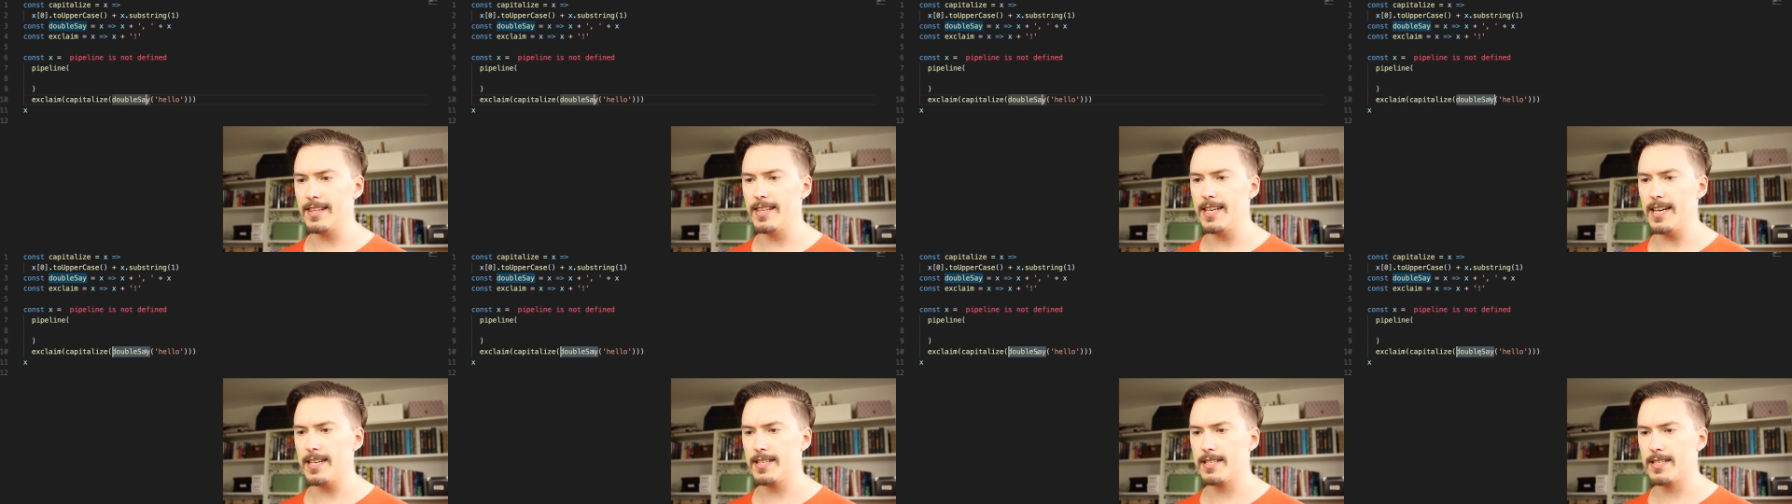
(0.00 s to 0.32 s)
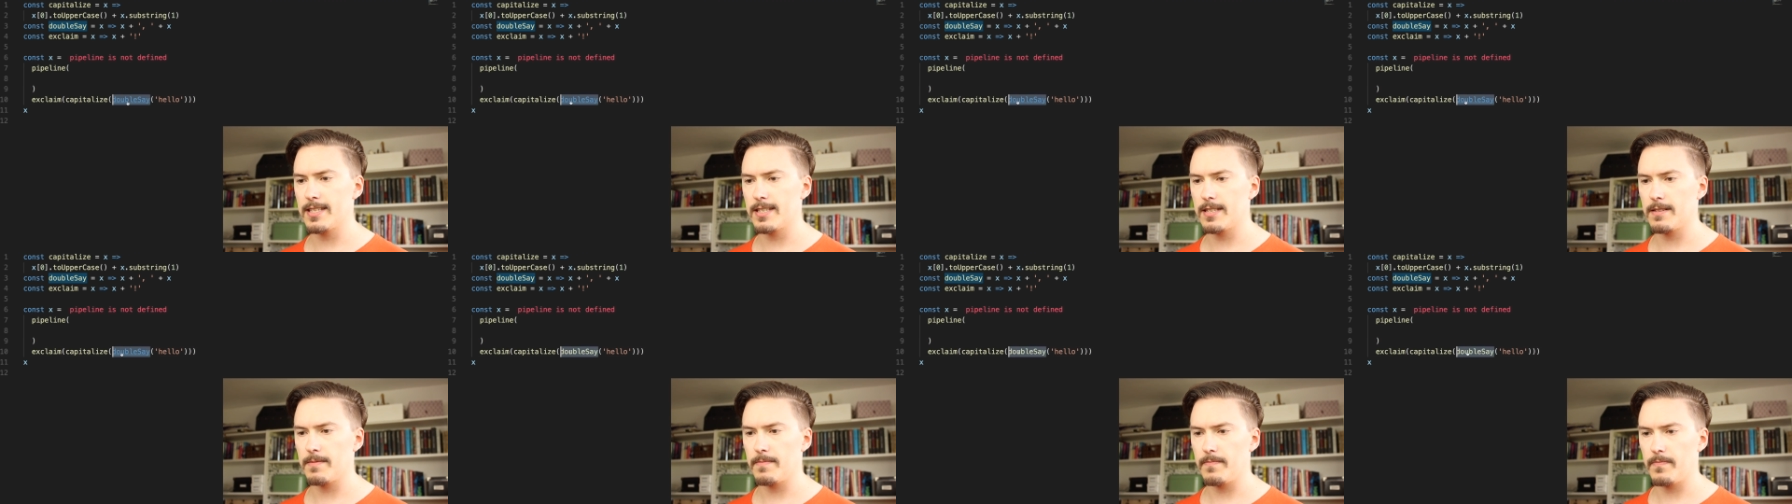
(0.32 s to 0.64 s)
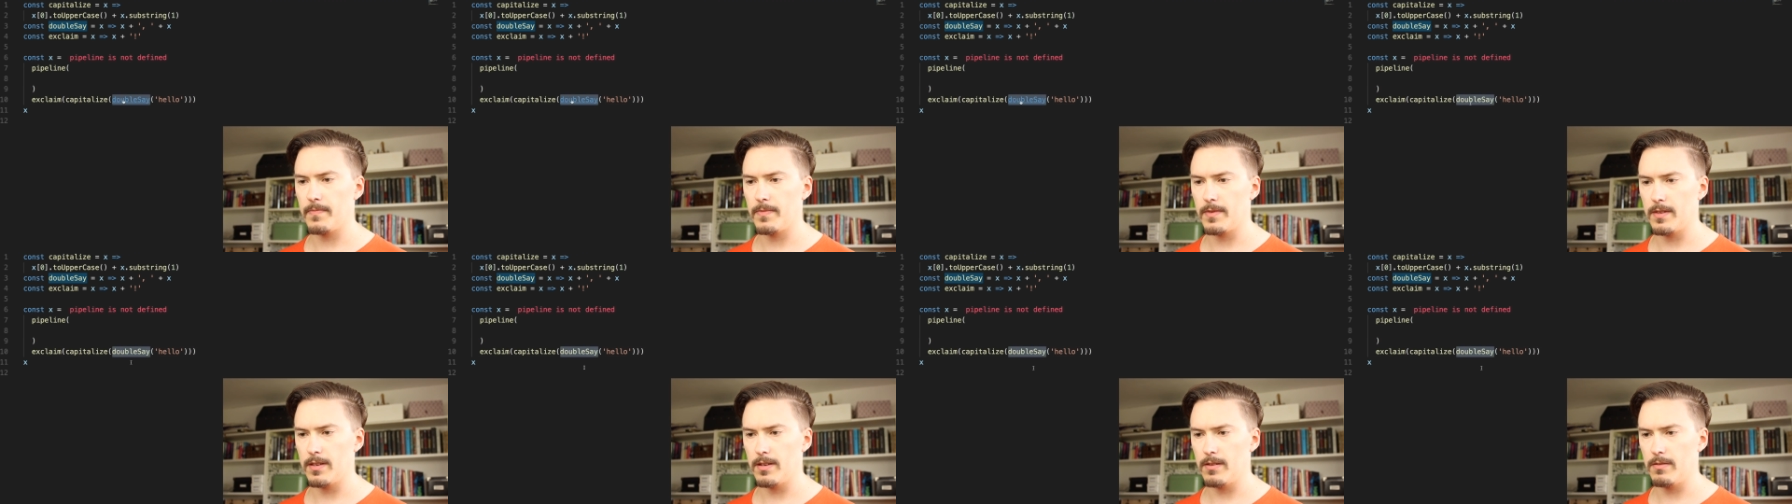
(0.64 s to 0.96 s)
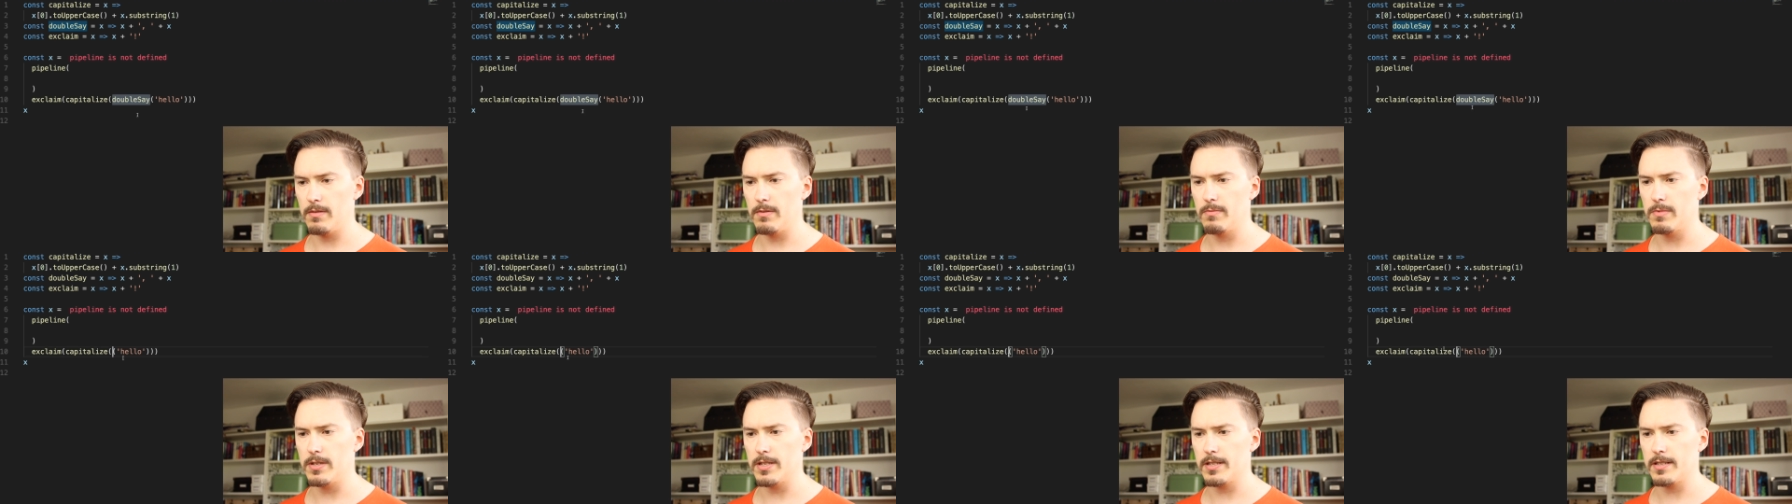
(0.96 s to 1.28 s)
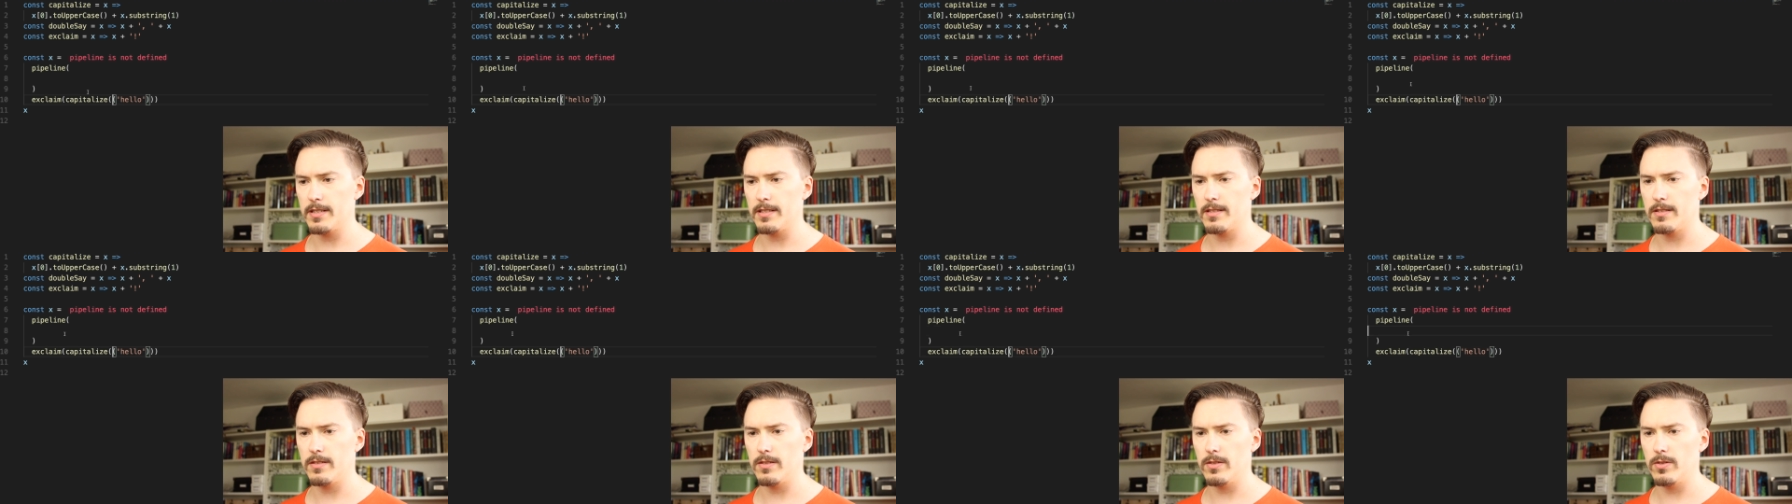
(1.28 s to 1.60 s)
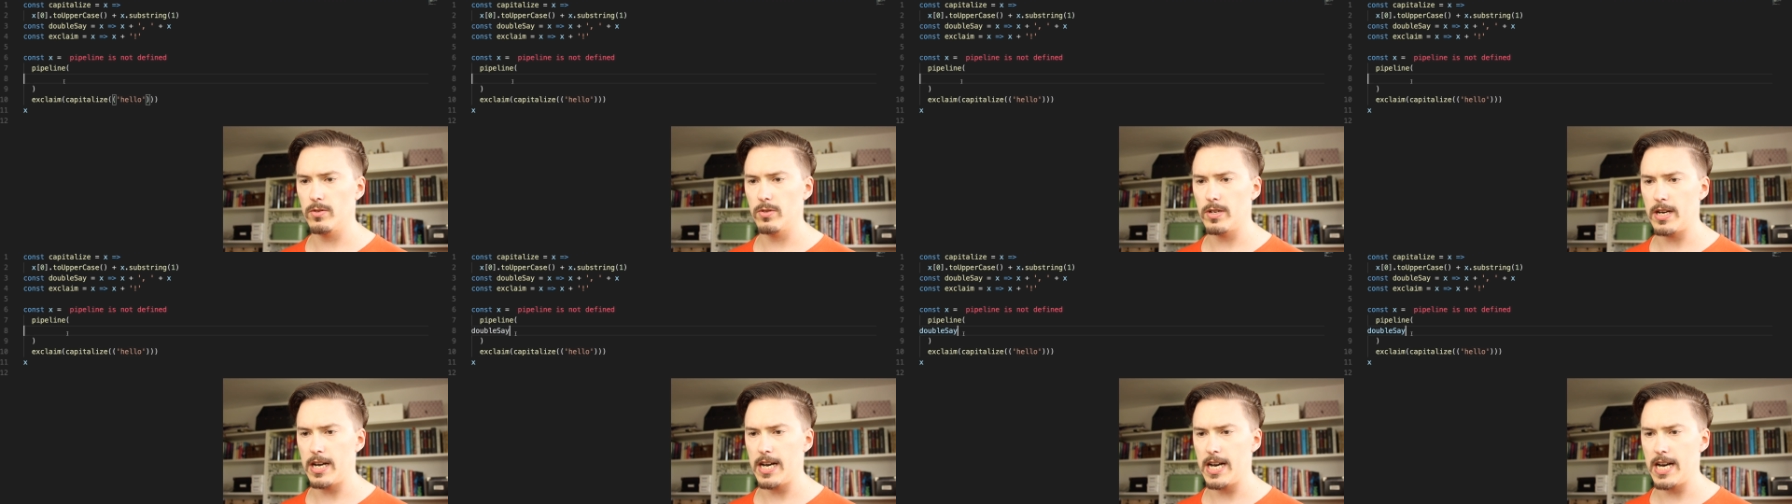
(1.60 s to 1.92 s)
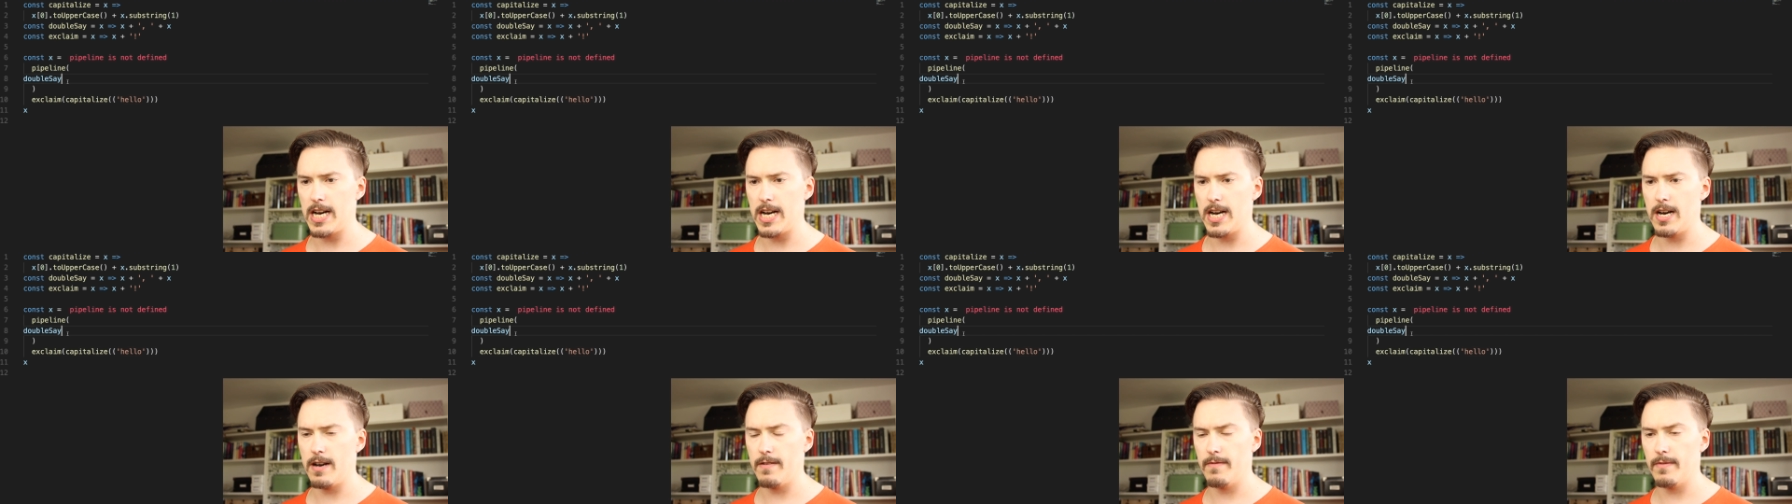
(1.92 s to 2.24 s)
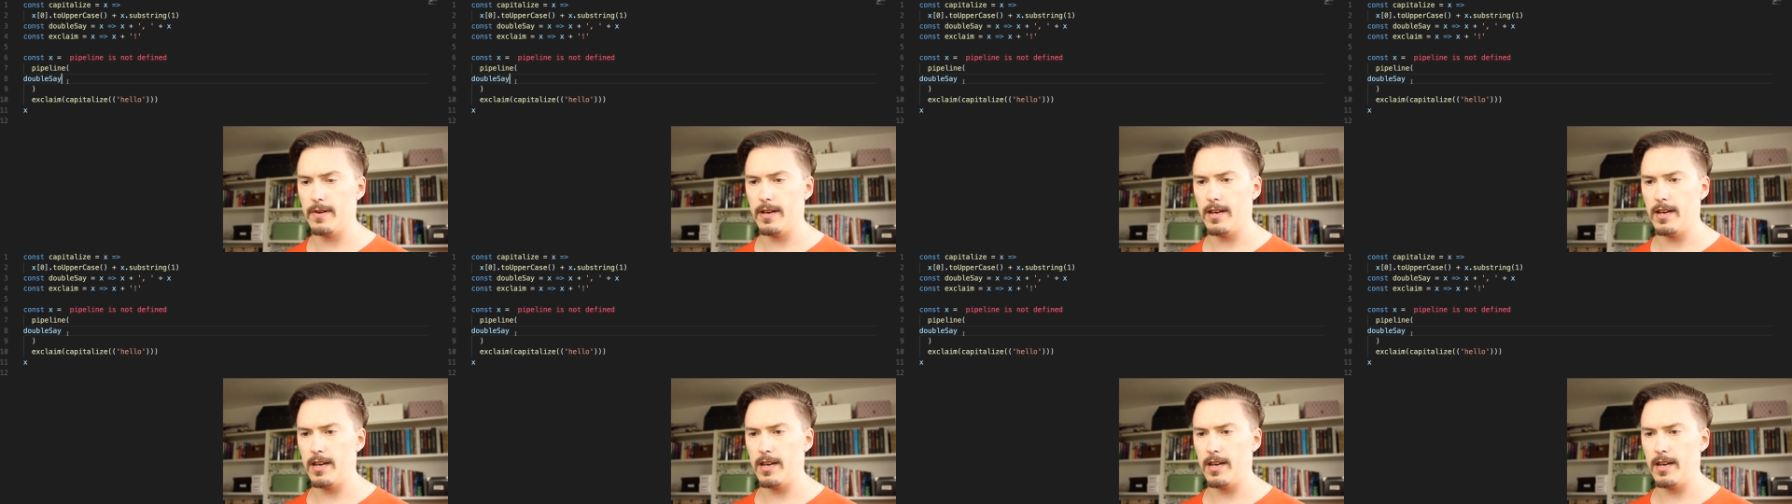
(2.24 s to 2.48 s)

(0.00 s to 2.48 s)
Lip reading: this. We want it to have